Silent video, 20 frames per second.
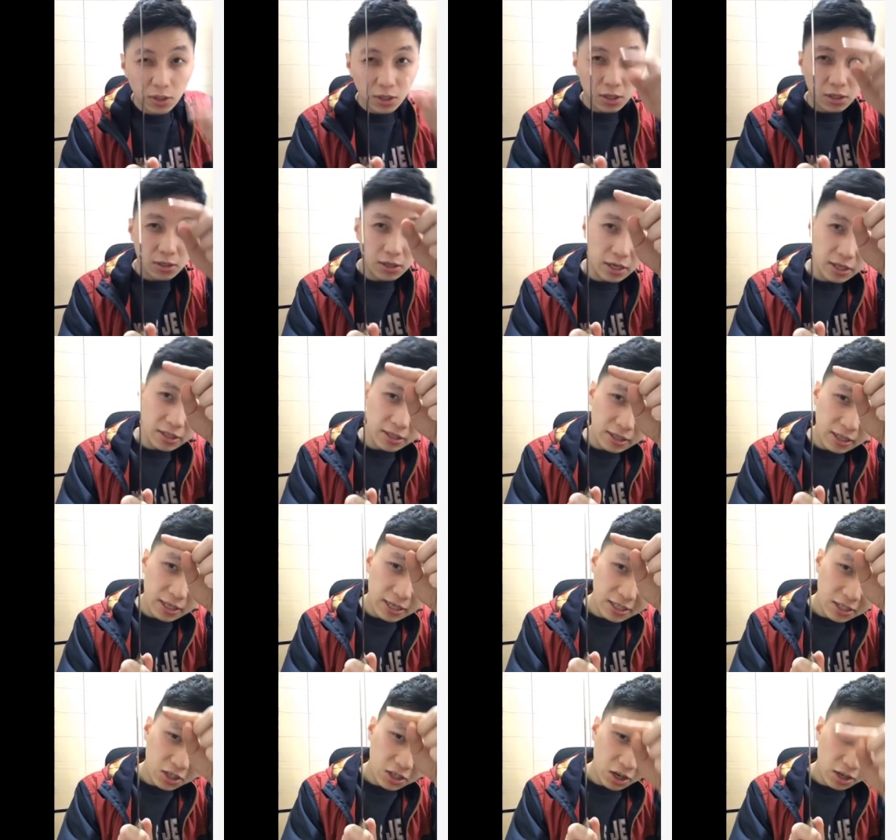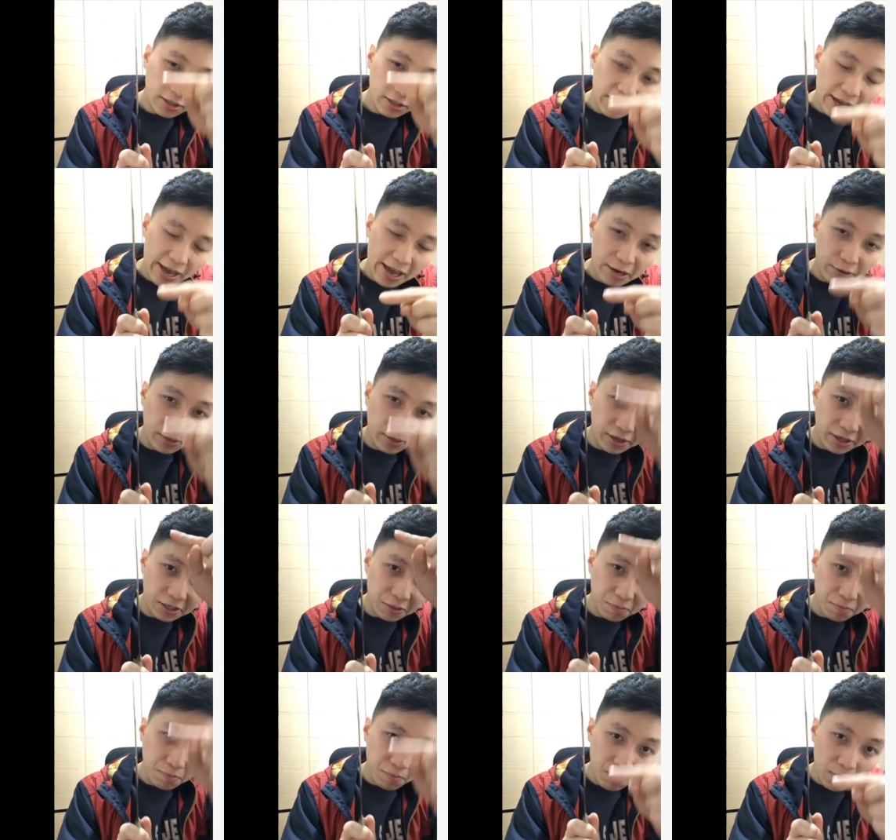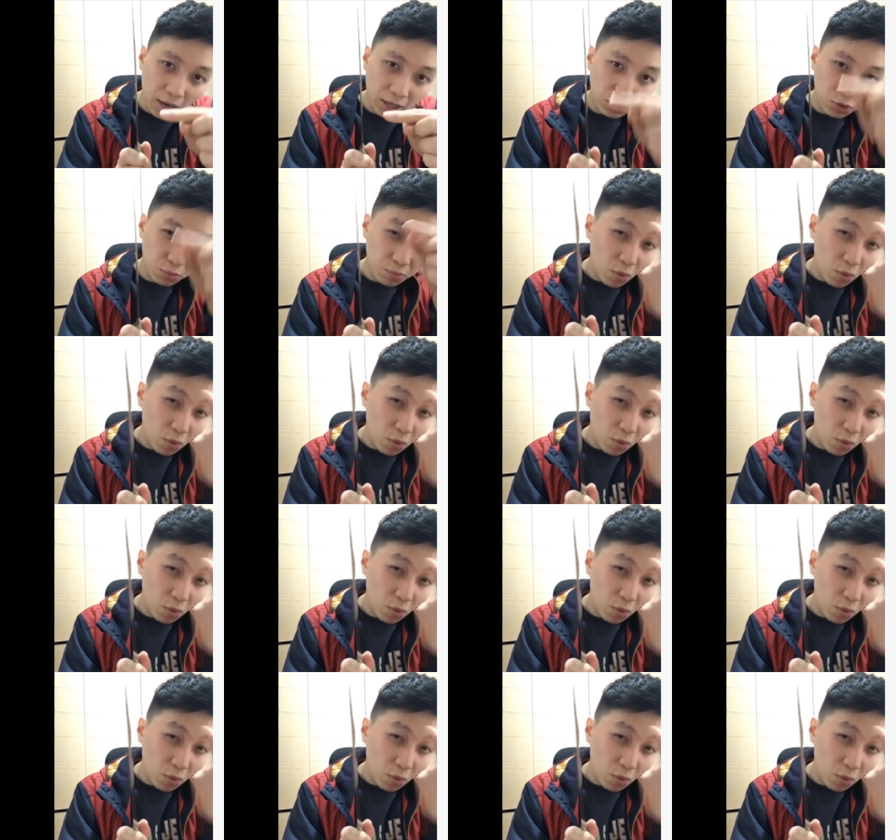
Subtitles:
alright, this contact area is much